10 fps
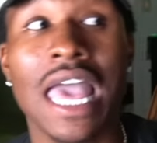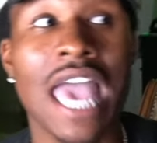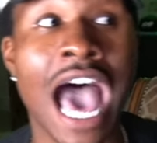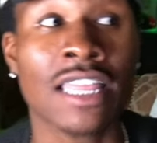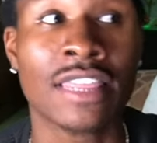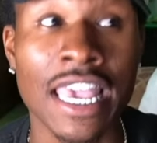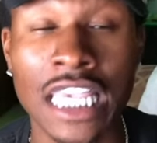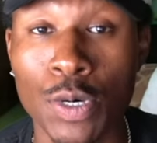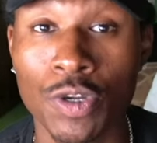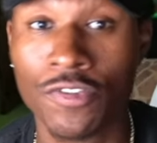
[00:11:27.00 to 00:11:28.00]
I think
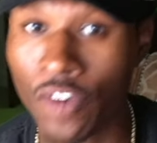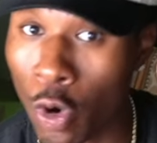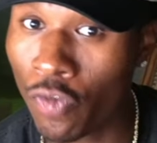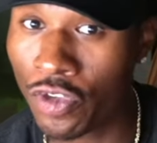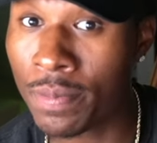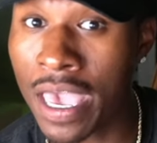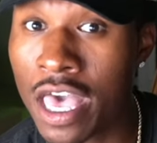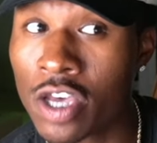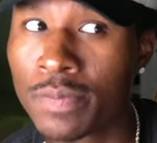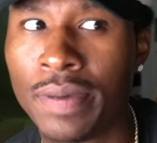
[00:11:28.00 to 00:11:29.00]
it was four
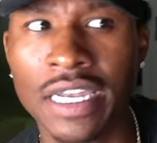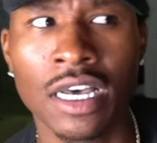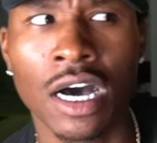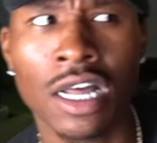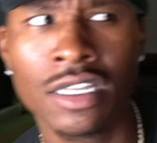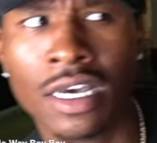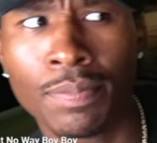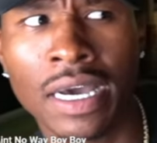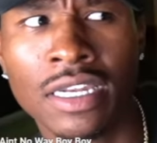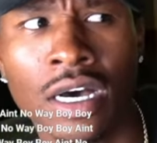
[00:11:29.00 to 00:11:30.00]
females, but
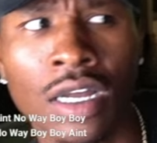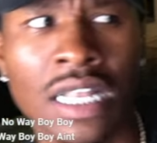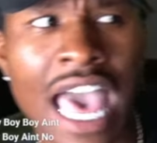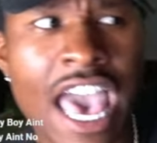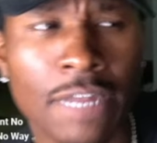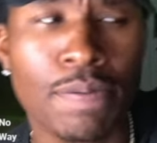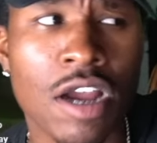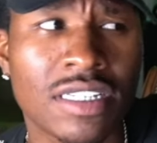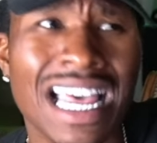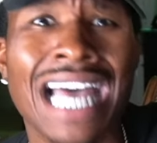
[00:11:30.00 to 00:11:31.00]
the last
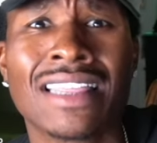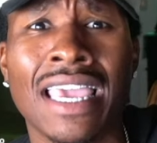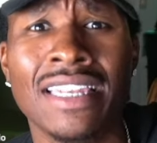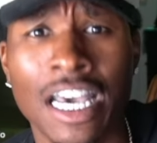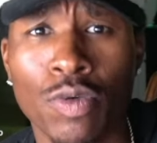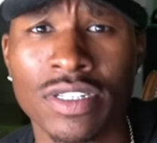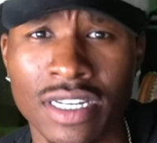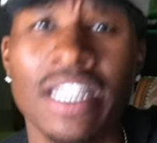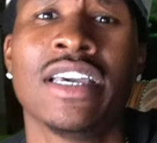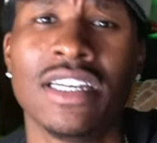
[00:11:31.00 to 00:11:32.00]
person, I think that was a
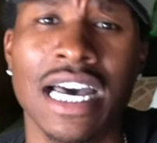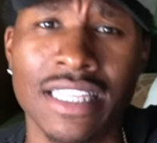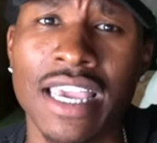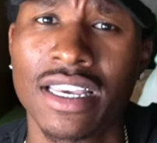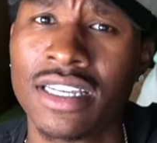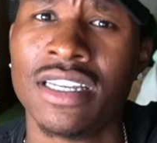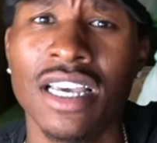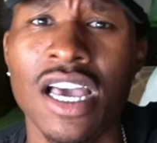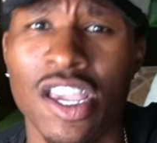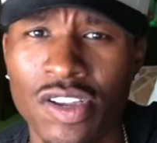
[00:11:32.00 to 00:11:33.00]
nigga. I think because,
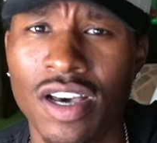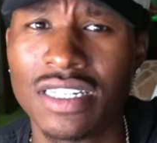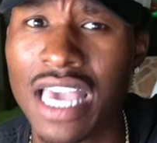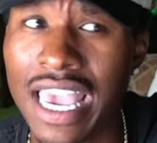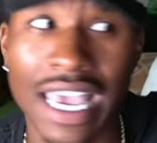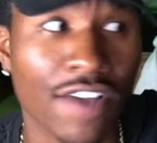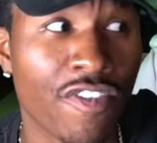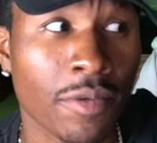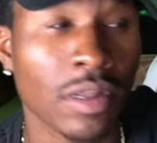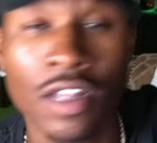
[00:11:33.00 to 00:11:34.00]
you know what I'm saying,
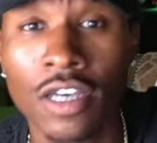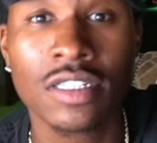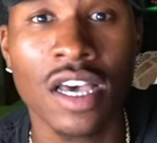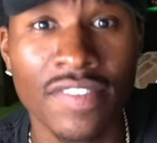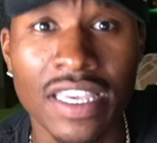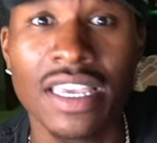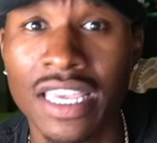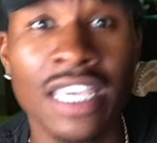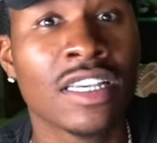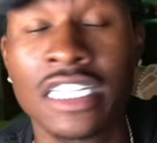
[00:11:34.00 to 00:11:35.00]
from the looks of it,
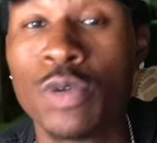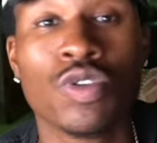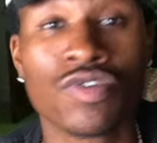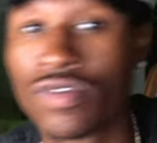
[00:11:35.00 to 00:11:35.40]
either she was